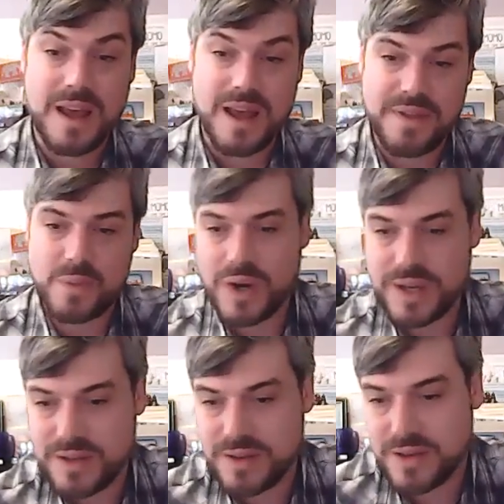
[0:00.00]
And then
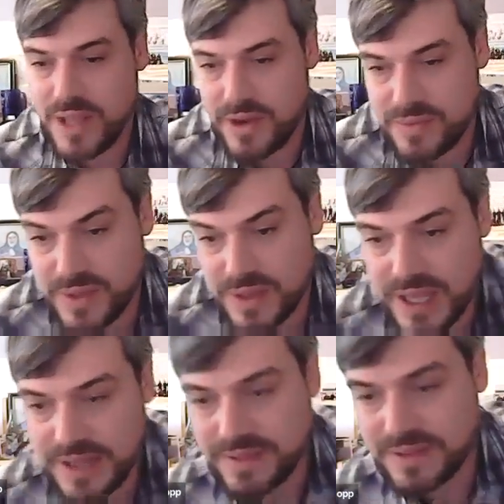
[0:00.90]
what,
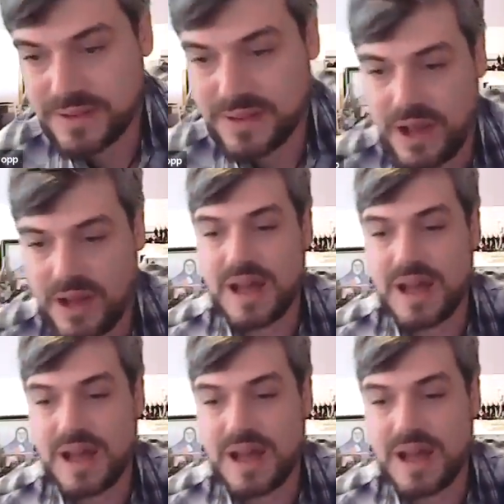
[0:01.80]
a